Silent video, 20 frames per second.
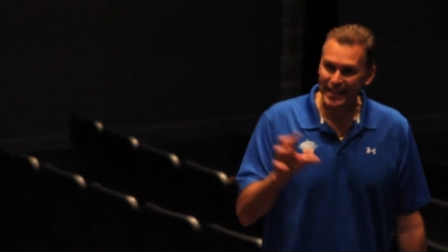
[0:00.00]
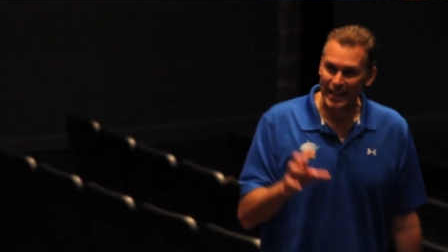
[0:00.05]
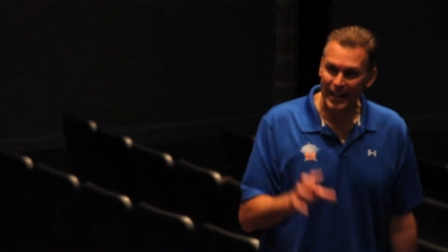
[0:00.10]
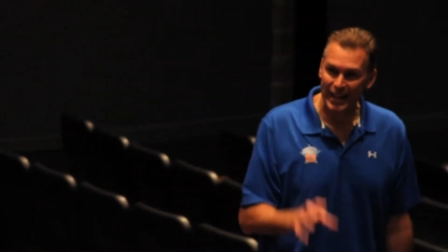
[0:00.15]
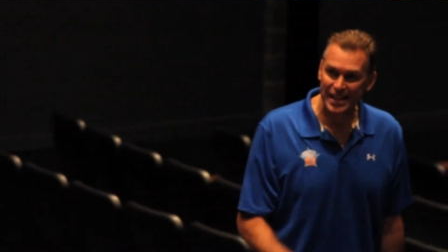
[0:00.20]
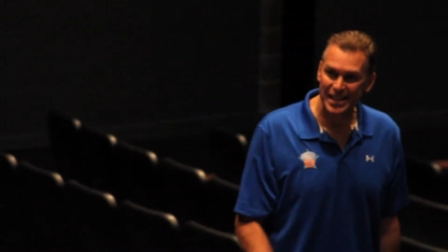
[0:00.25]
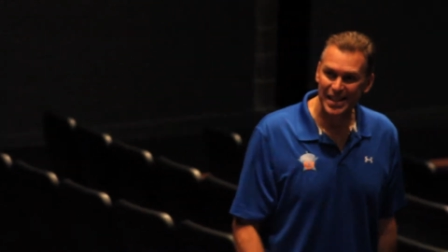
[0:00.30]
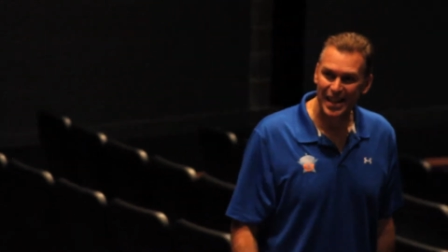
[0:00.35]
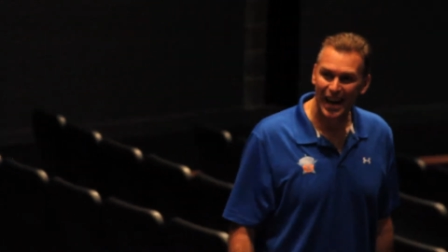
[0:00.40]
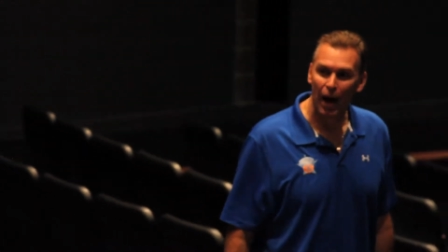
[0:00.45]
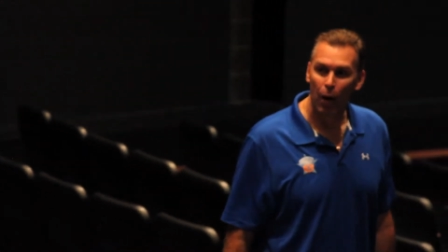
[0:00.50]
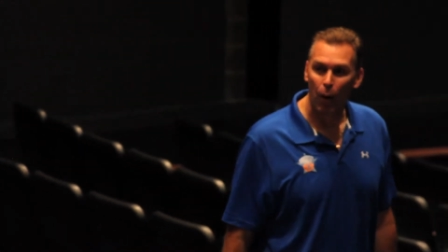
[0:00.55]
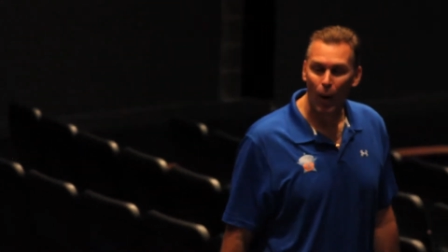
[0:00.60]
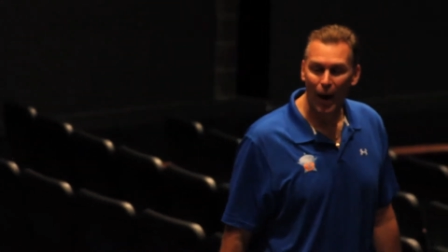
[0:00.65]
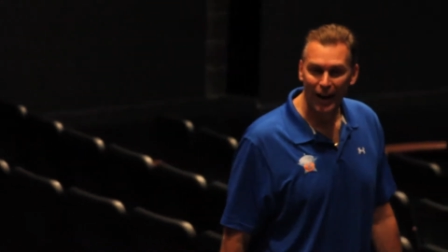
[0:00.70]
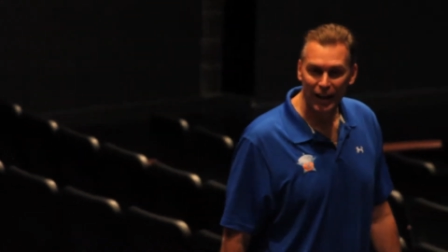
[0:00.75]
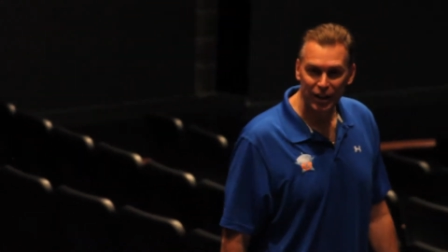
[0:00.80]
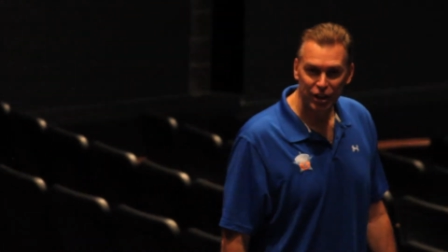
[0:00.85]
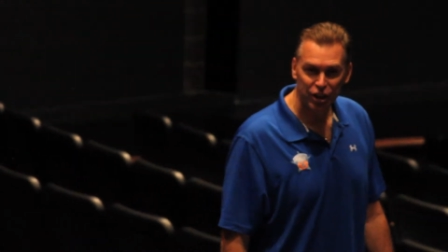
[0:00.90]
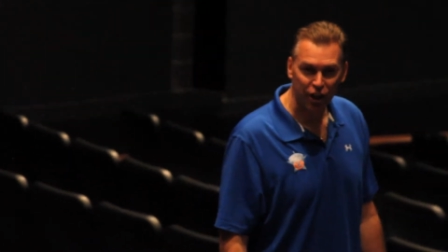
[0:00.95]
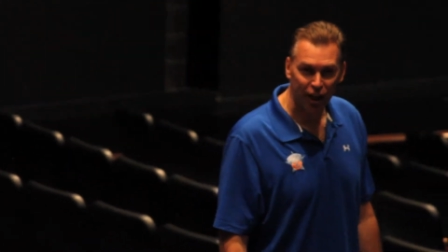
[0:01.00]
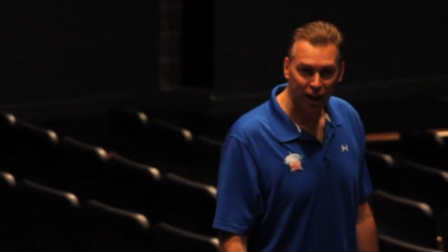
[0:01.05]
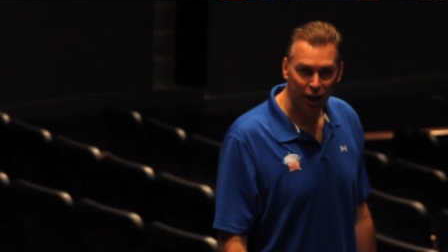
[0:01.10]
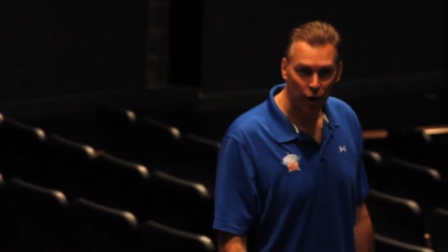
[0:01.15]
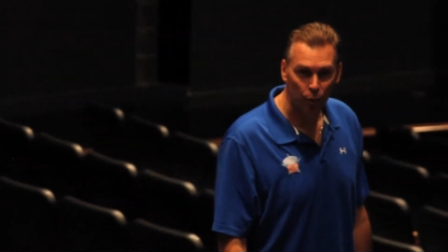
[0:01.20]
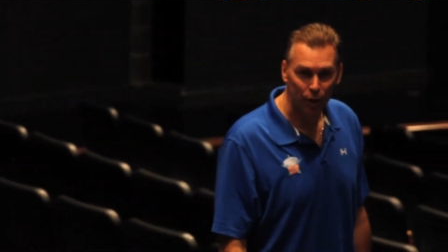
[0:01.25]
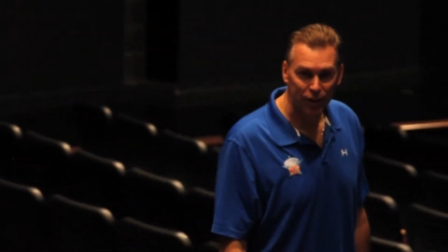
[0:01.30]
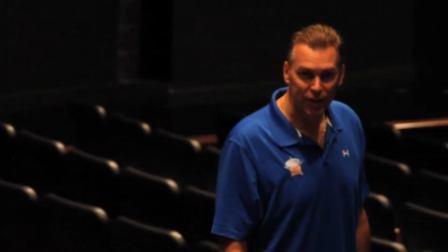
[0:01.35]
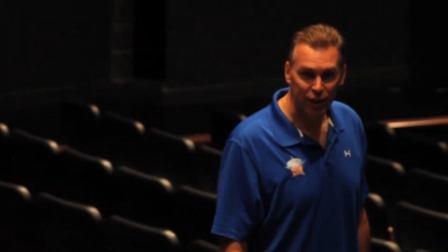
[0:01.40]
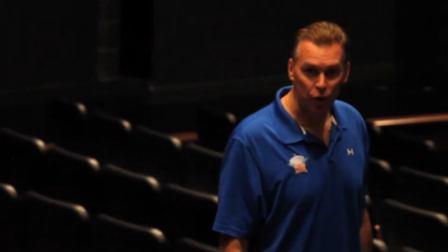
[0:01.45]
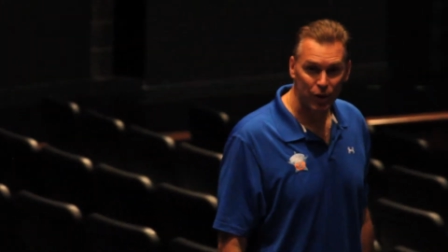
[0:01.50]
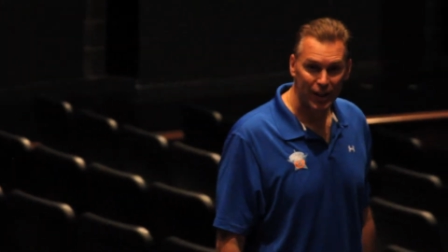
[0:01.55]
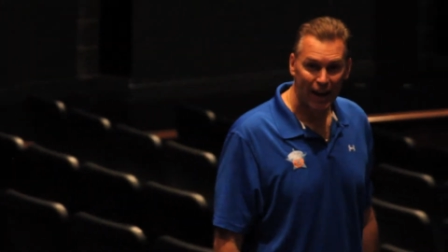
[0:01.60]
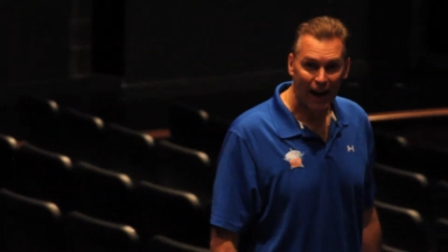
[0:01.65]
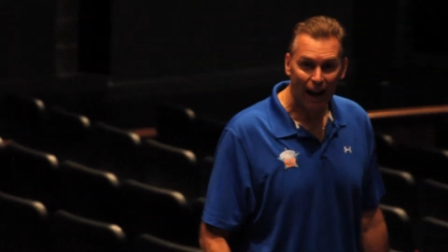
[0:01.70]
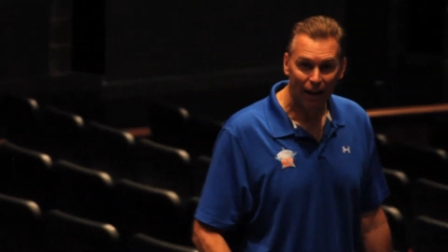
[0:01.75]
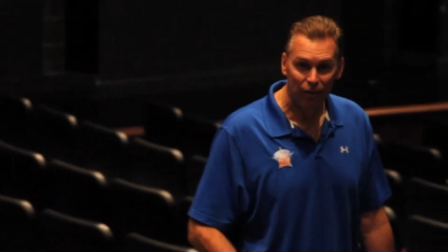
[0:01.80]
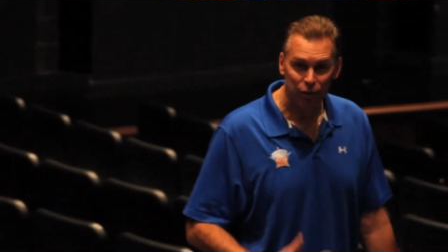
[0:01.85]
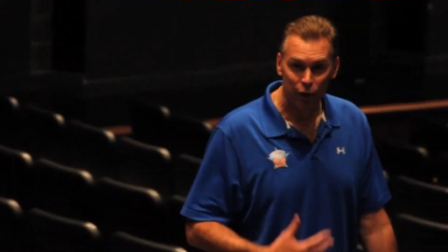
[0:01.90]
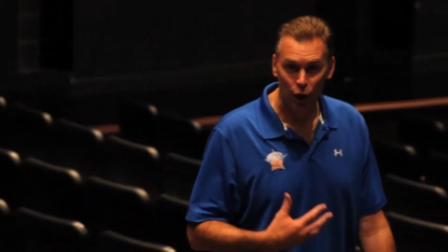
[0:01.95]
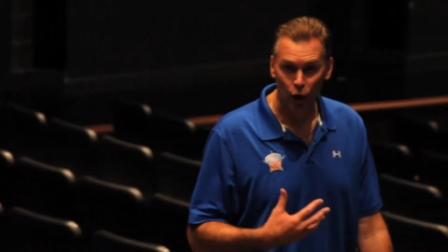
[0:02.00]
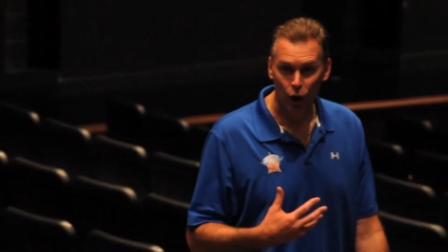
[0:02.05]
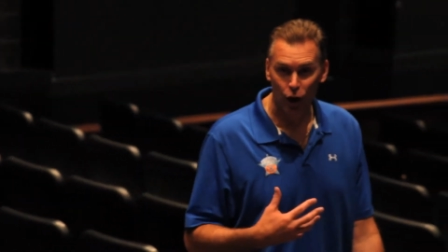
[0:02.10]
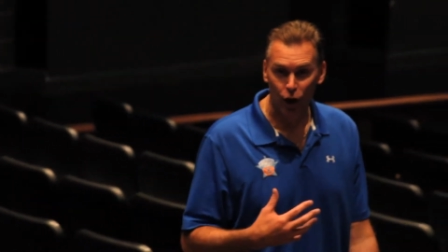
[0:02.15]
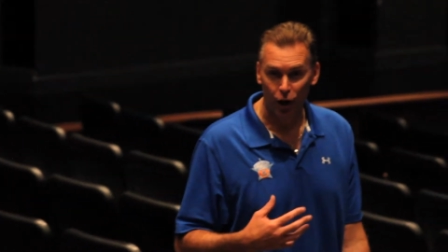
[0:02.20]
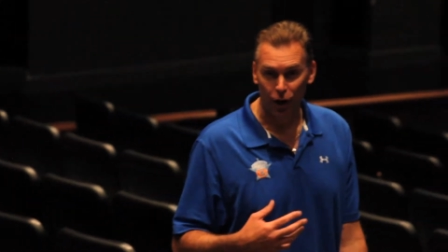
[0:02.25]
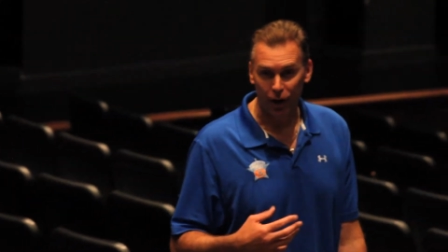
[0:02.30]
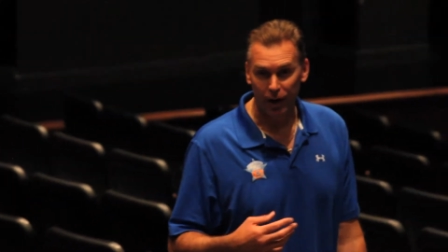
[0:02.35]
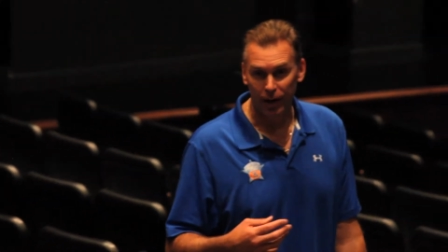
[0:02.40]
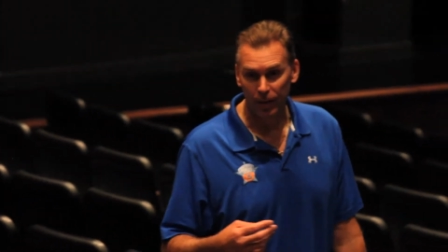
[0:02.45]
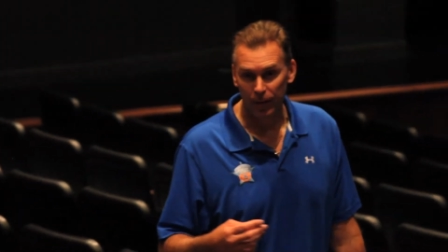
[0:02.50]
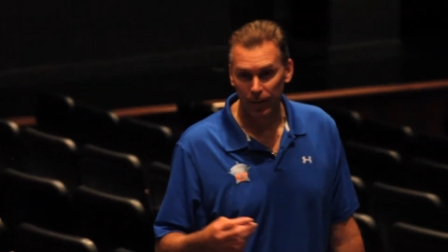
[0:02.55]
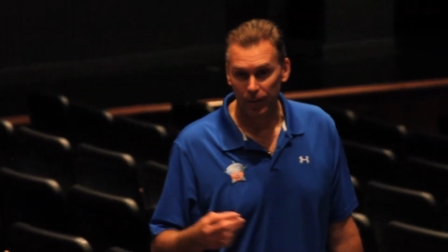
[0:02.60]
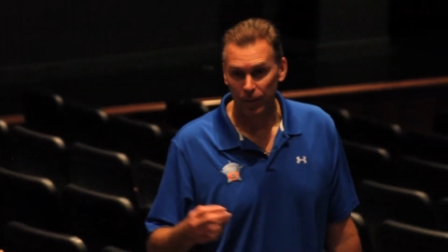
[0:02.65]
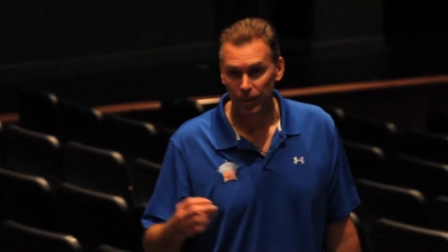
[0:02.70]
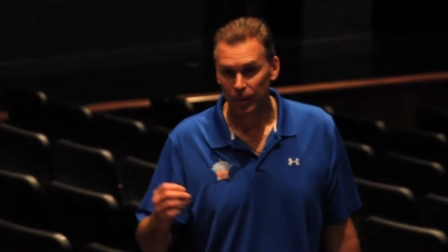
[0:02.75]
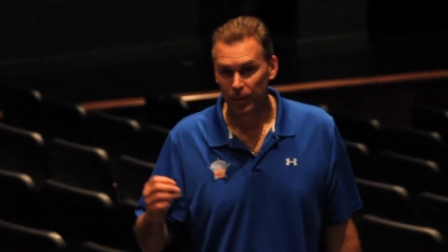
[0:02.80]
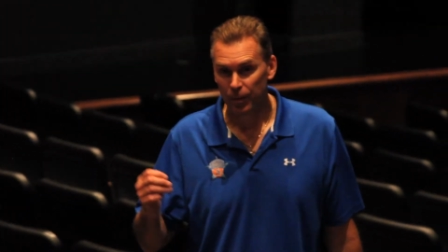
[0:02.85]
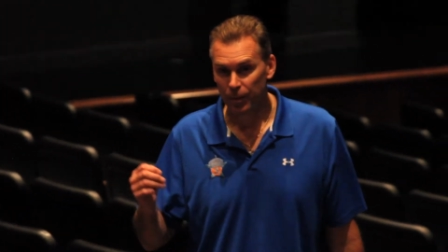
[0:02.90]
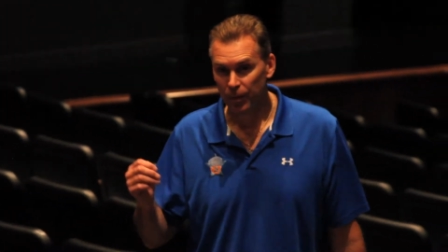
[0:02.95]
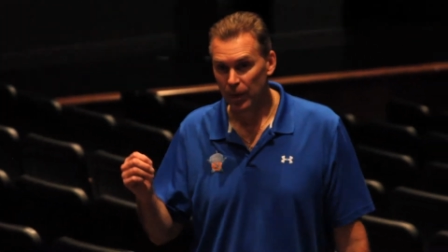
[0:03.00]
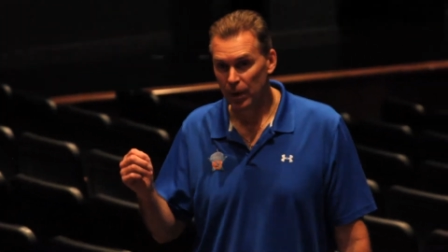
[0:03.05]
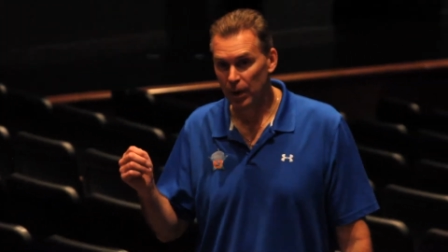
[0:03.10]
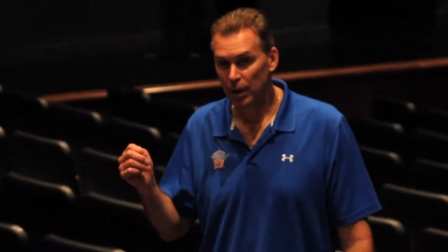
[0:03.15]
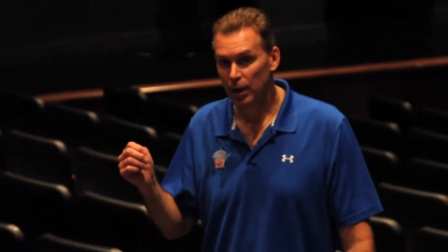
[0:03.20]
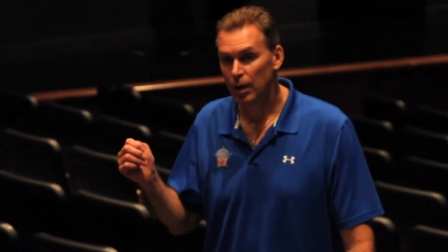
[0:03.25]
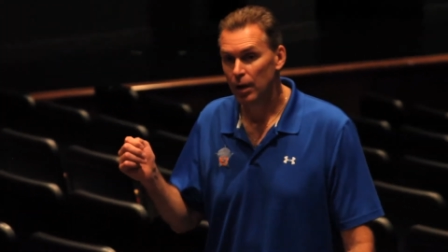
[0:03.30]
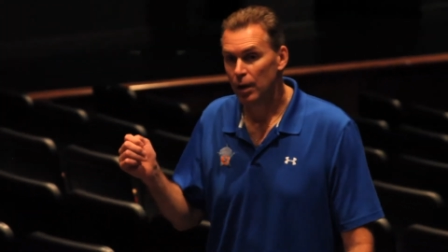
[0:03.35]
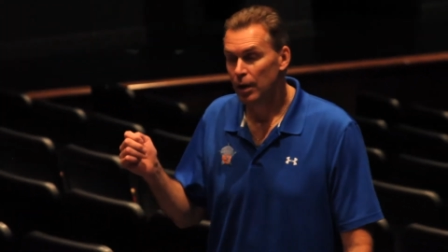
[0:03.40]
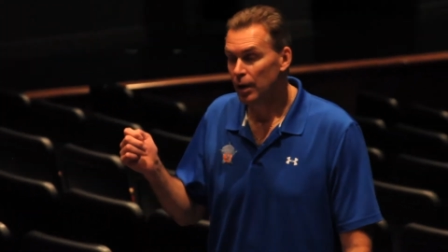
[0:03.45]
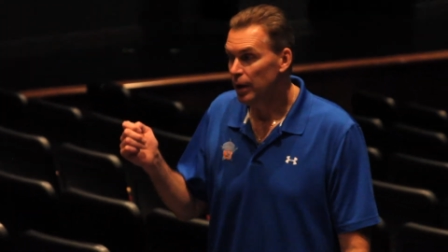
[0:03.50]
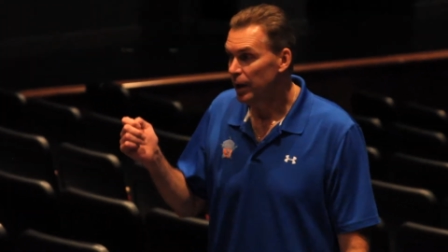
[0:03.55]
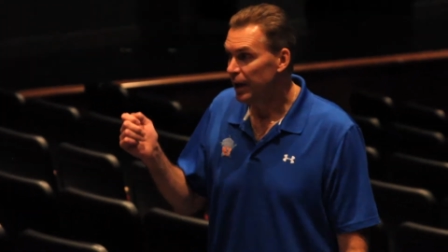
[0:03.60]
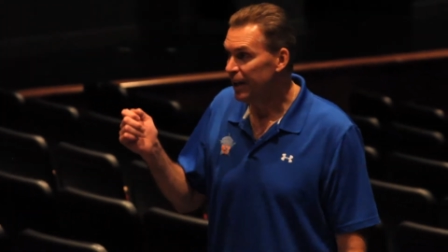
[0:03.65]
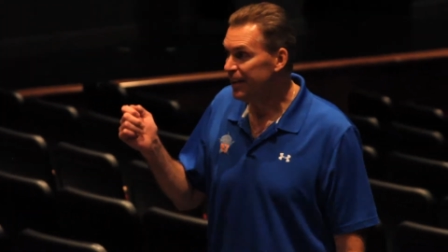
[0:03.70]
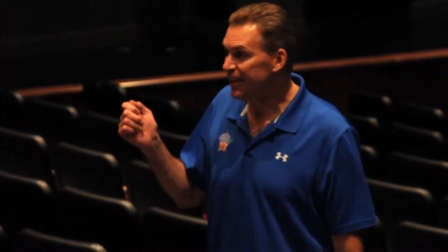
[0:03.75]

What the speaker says: things that I want to share with you that I've learned. In